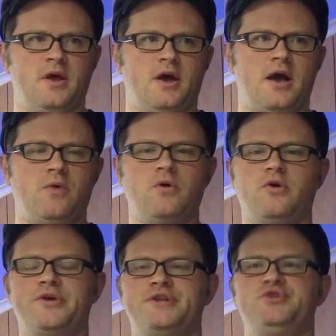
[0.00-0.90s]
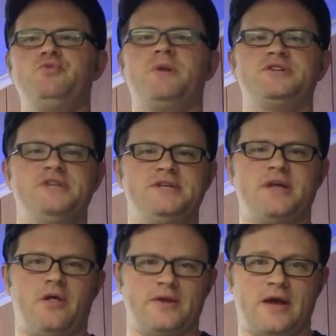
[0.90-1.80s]
I won't go into too much
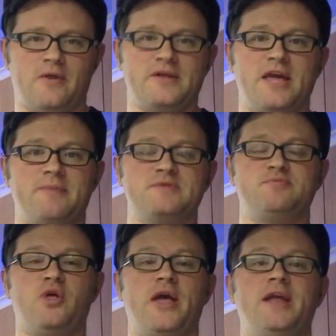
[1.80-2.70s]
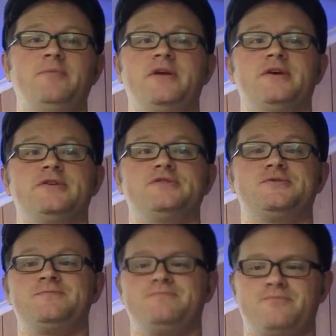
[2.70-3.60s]
detail on how the game is played
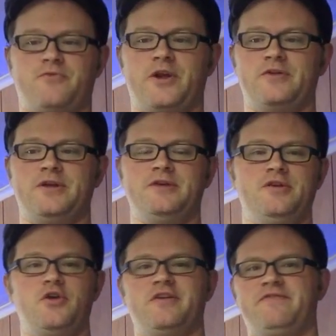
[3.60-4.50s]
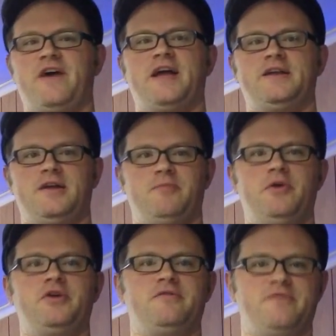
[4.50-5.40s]
because, frankly, you can find a
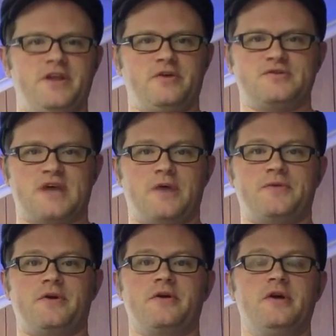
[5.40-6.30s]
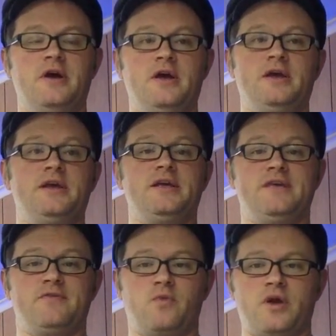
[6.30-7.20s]
million videos out there,
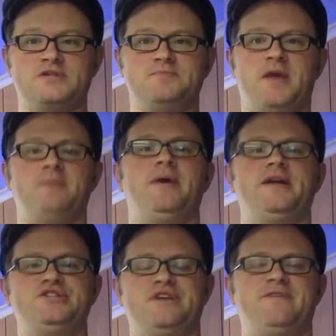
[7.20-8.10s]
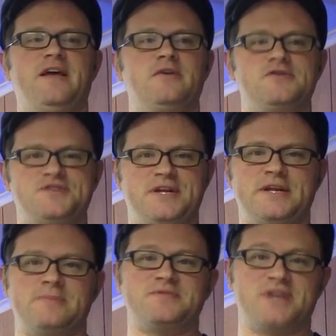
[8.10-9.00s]
even ones made by Jeff Engelstein
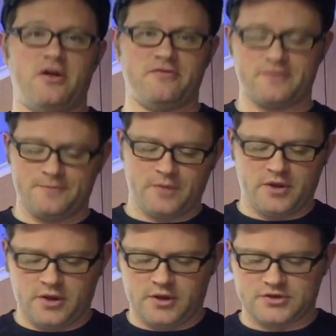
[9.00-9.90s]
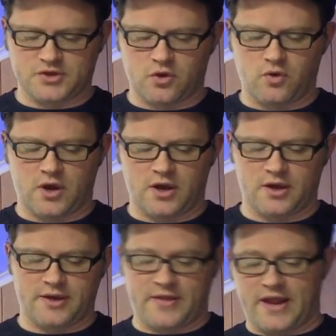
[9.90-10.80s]
himself. So,
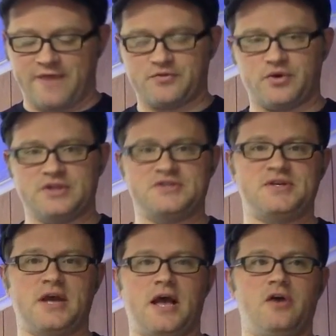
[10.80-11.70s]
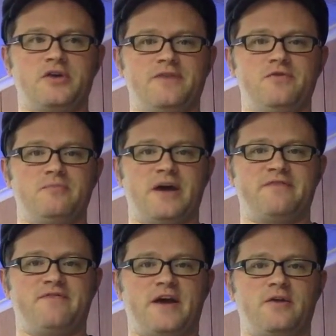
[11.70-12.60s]
and then afterwards, I'll give you my
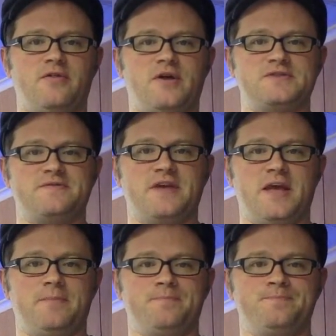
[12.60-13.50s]
final thoughts of the game.